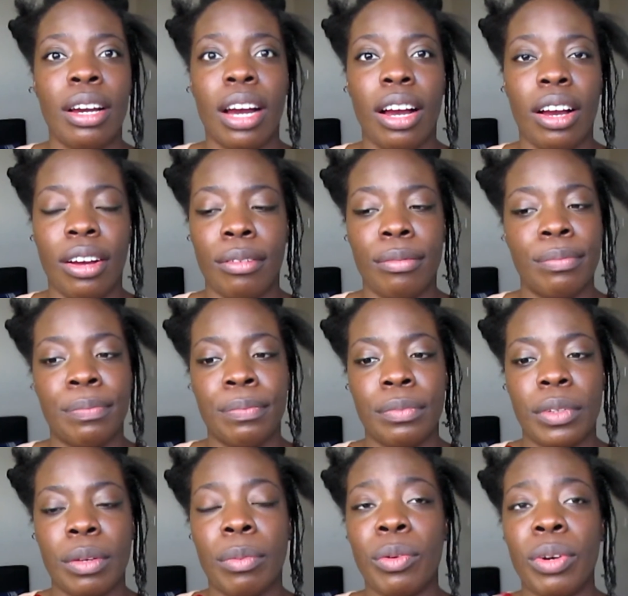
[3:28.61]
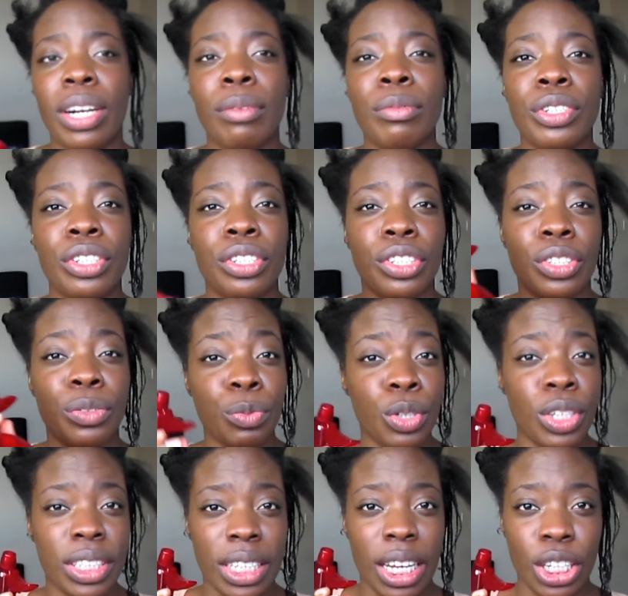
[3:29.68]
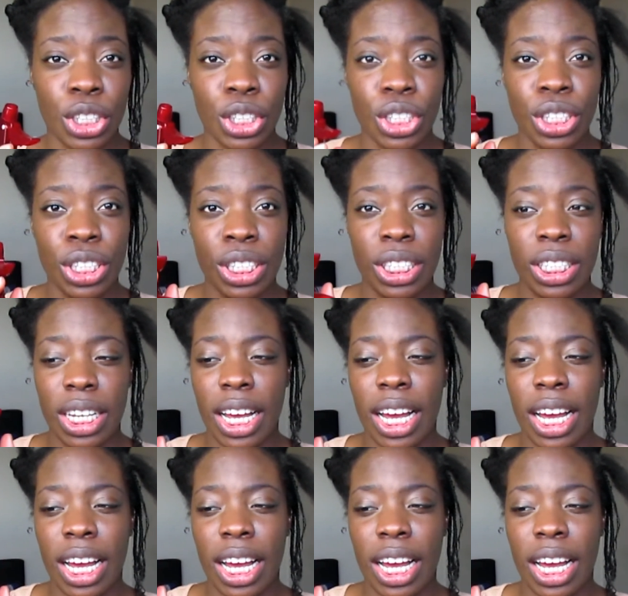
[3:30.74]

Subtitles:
But when I'm doing the smaller sections,